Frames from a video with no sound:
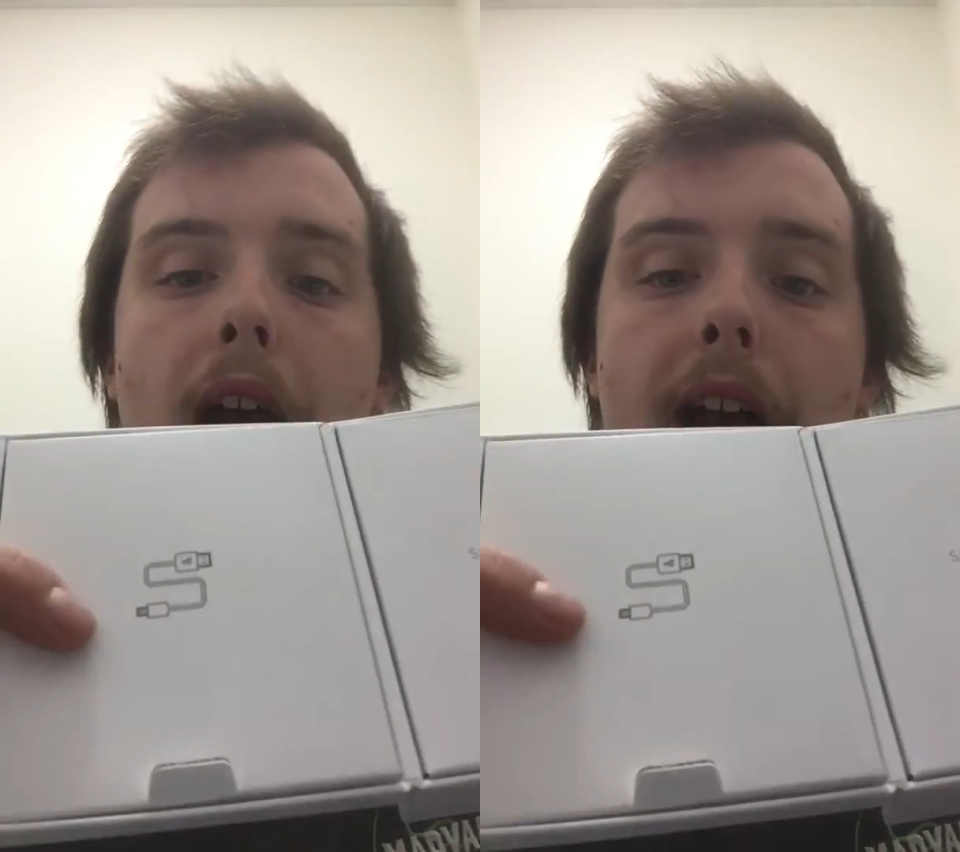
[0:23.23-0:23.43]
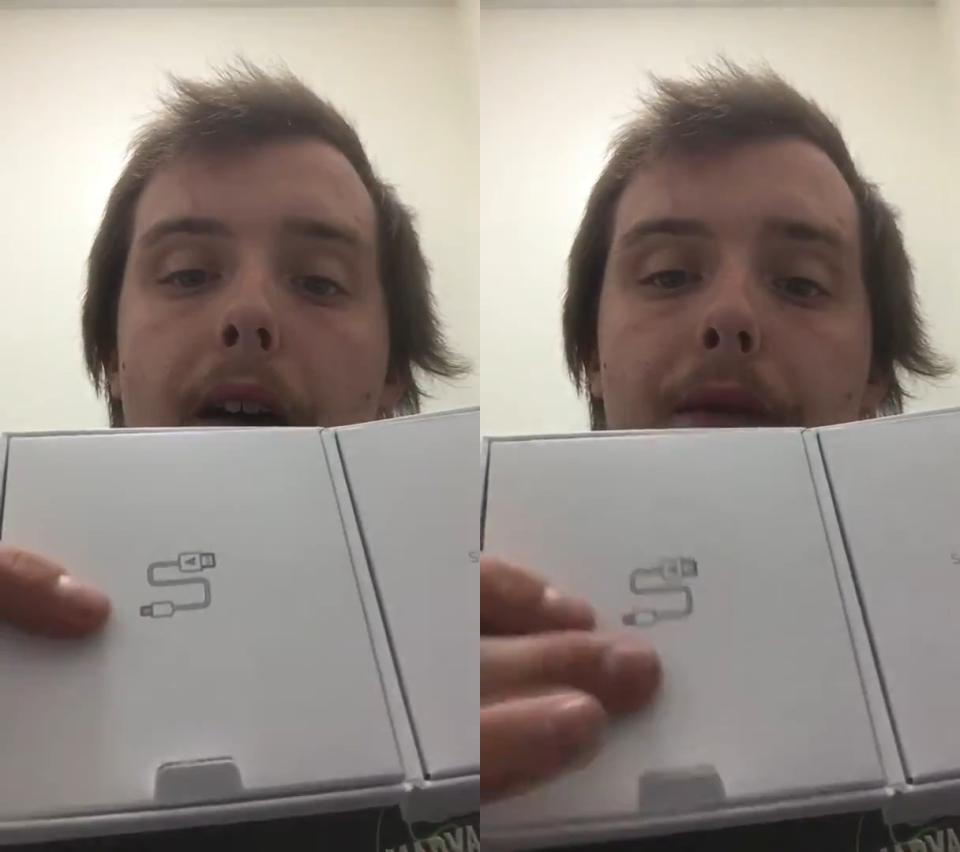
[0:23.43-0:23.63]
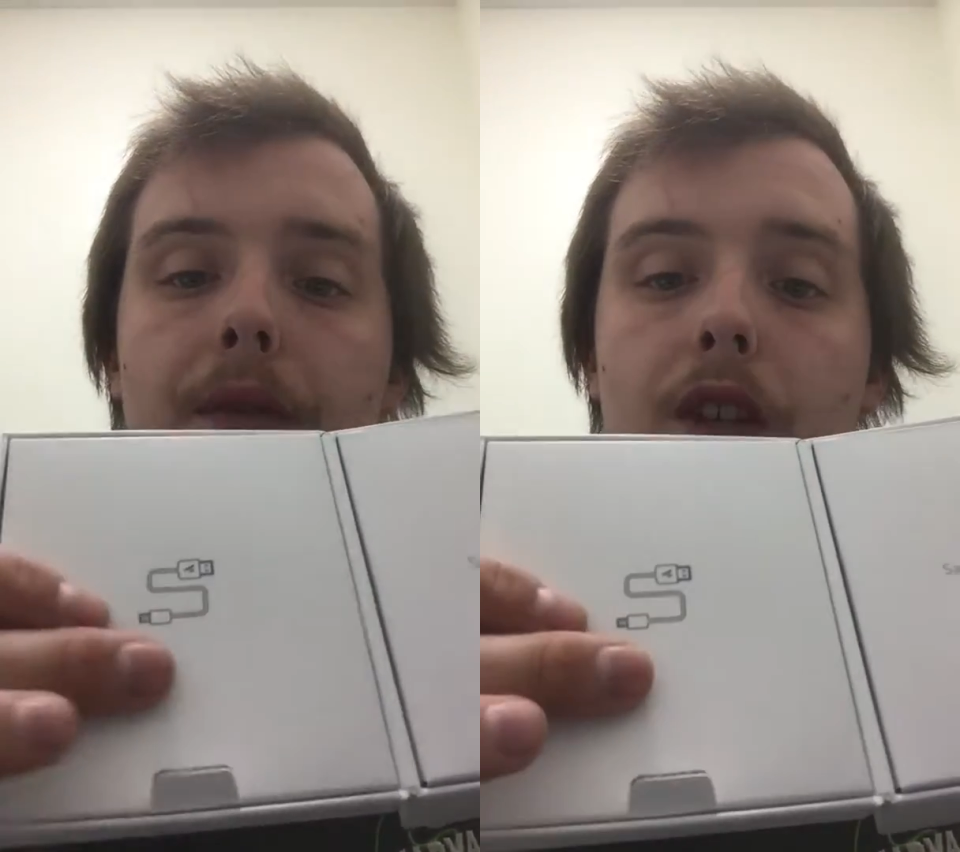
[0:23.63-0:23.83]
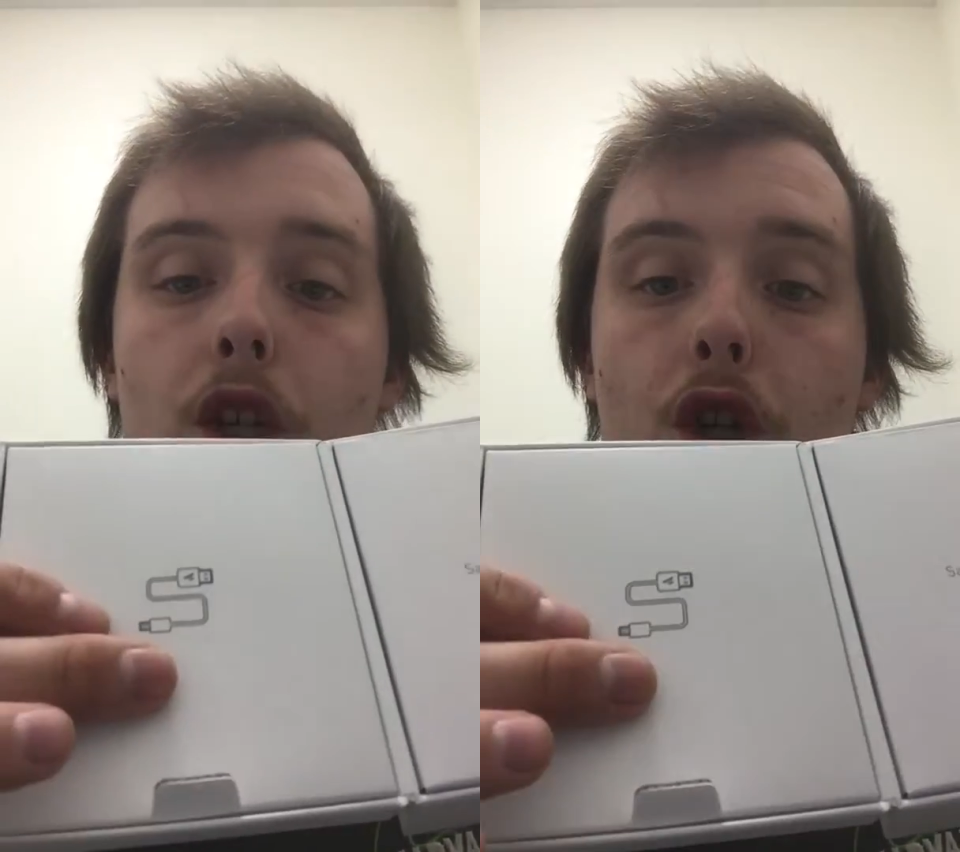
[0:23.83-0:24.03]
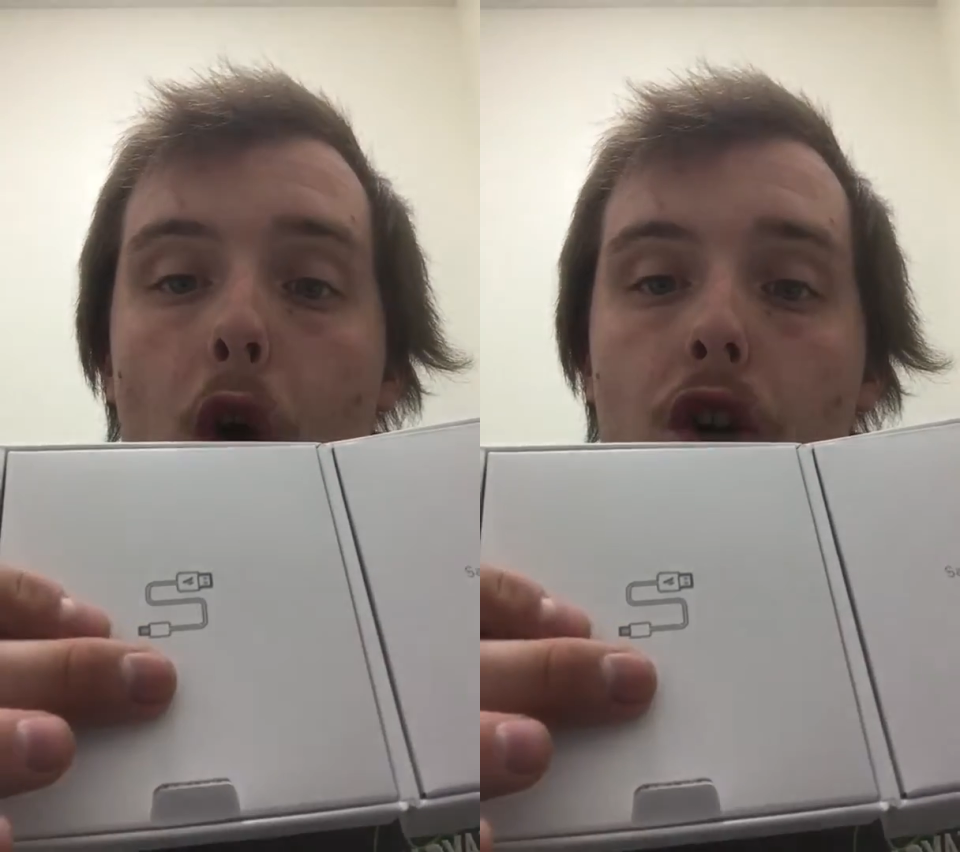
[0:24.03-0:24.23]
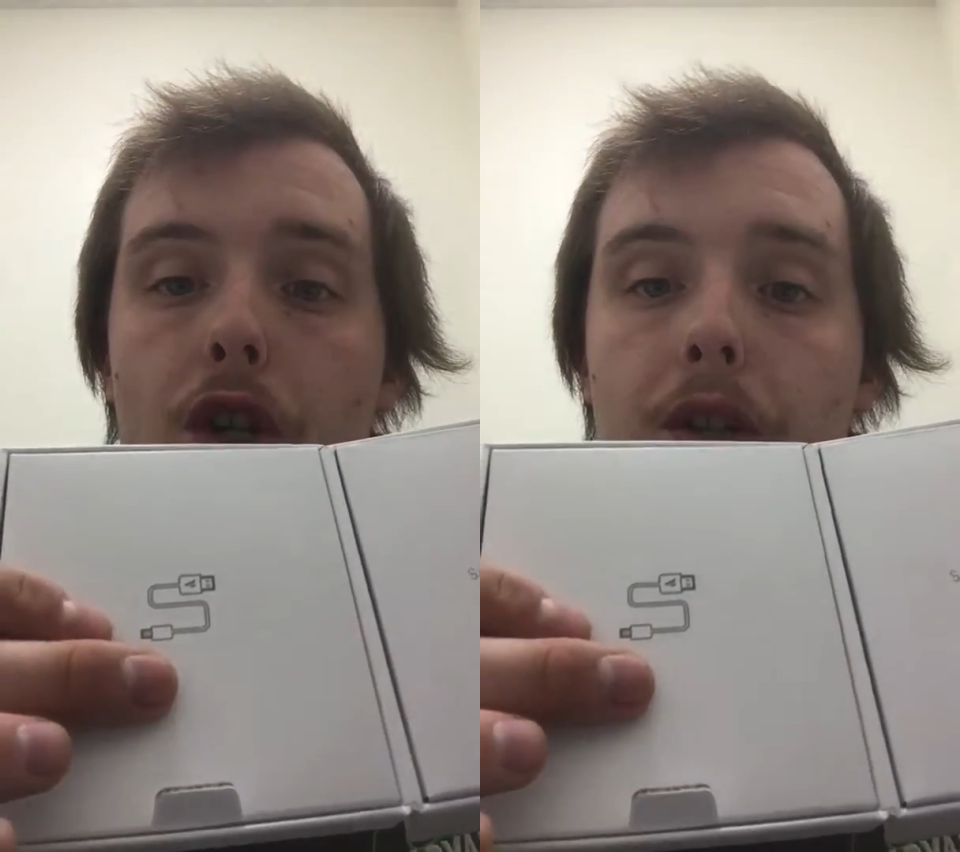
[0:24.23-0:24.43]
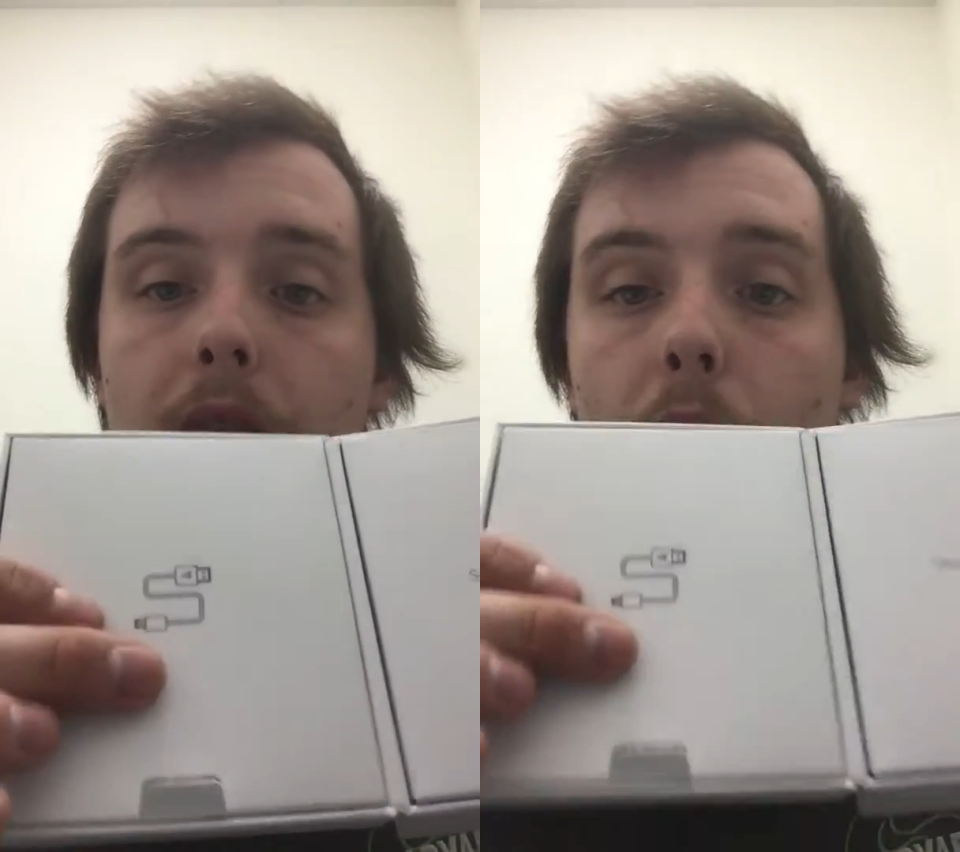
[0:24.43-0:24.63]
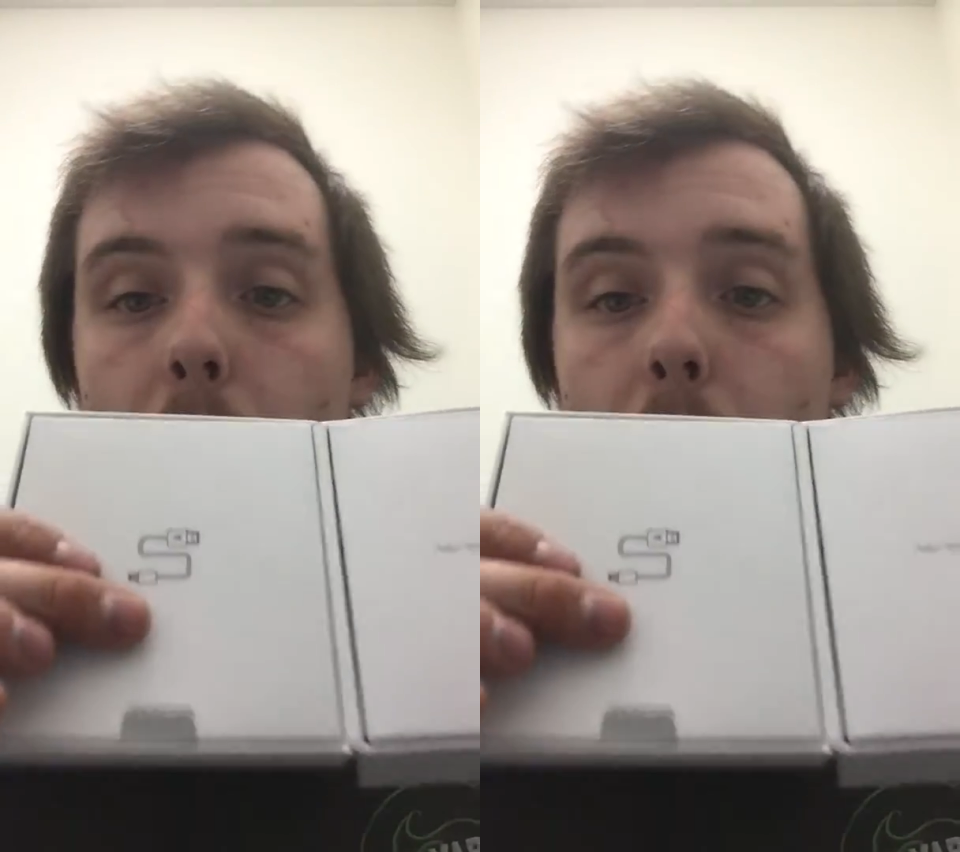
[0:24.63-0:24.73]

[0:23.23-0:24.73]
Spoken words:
have your charger